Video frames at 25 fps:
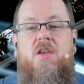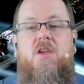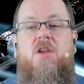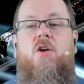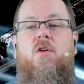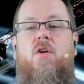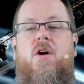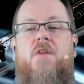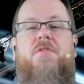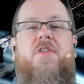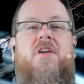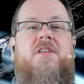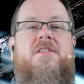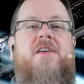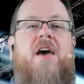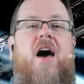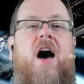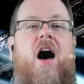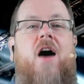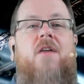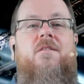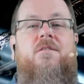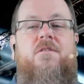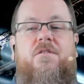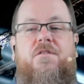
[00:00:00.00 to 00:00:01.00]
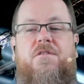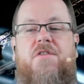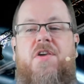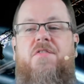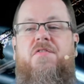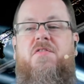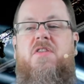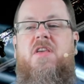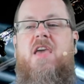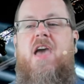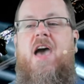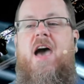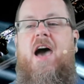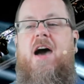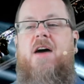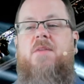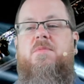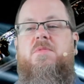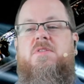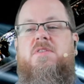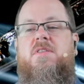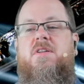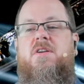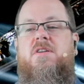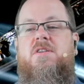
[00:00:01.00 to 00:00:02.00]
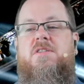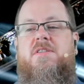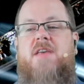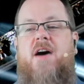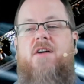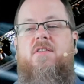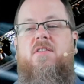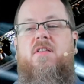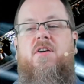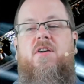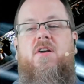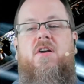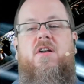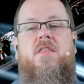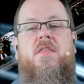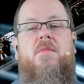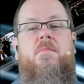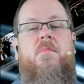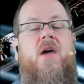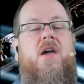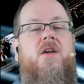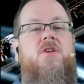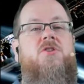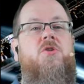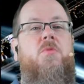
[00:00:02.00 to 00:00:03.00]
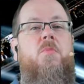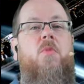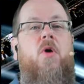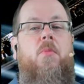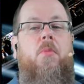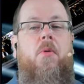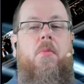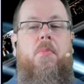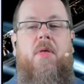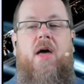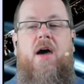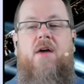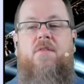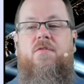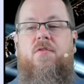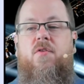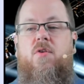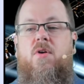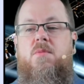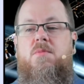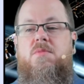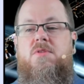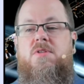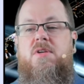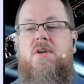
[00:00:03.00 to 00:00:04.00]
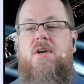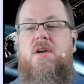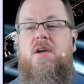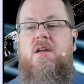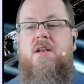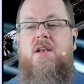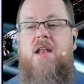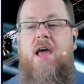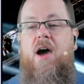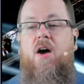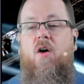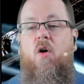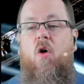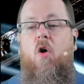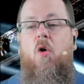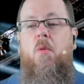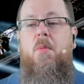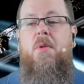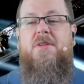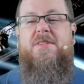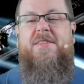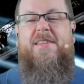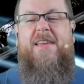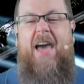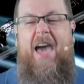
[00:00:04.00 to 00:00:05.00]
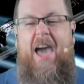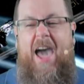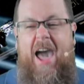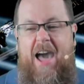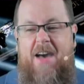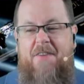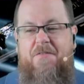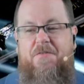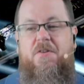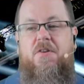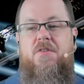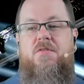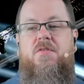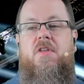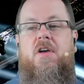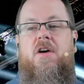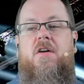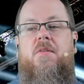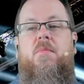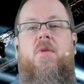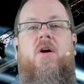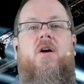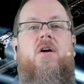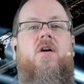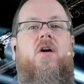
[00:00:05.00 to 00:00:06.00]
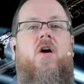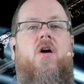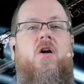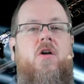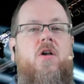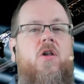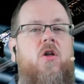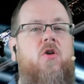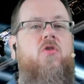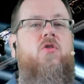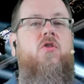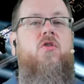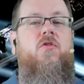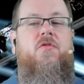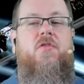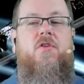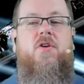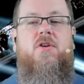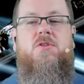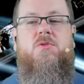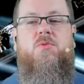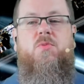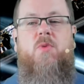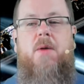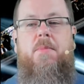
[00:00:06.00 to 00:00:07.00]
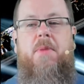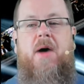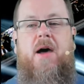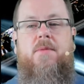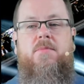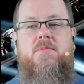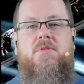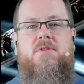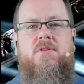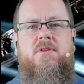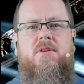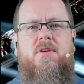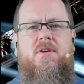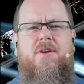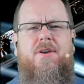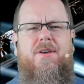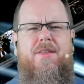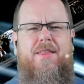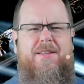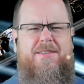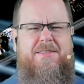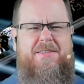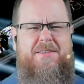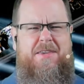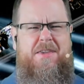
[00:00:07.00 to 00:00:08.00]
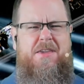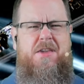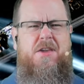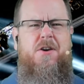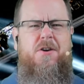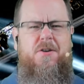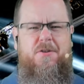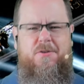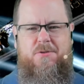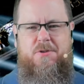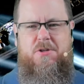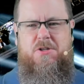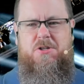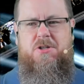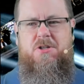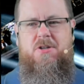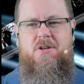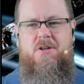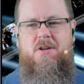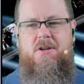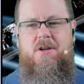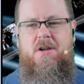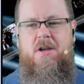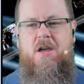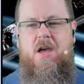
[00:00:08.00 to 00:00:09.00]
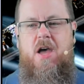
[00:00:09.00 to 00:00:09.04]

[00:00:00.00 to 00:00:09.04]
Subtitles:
Of the top 50 apps that are downloaded on the major mobile platforms, now almost half of them are local first web apps. That's huge.